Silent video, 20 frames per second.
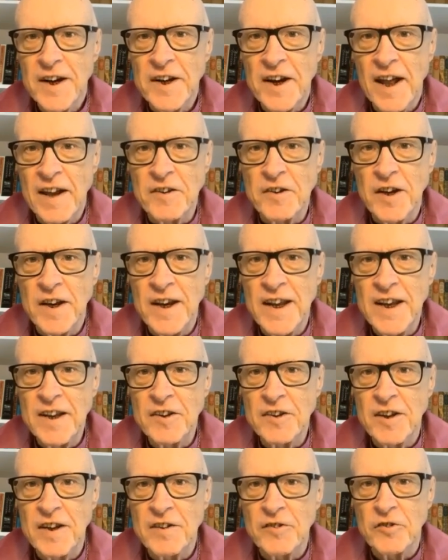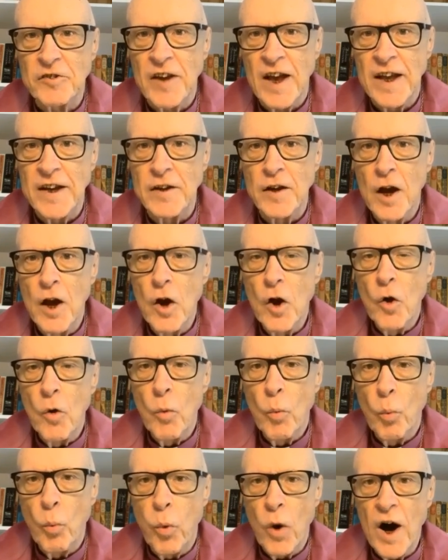And underneath it said,
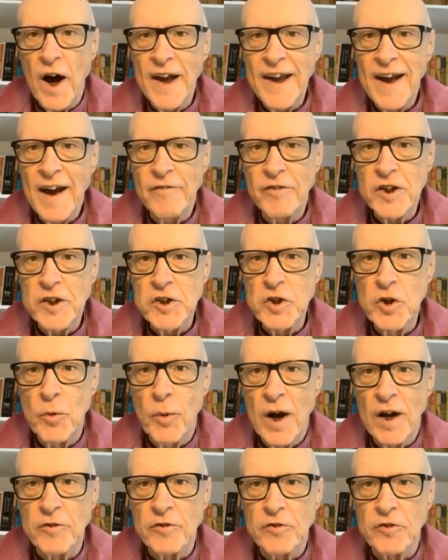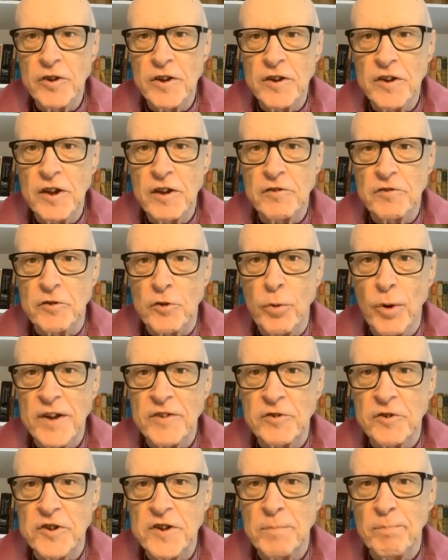why haven't you answered this
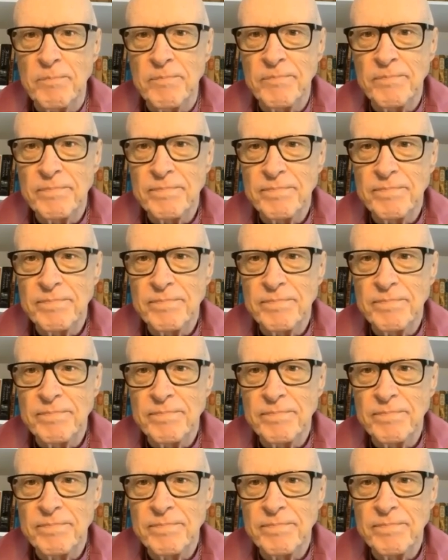question?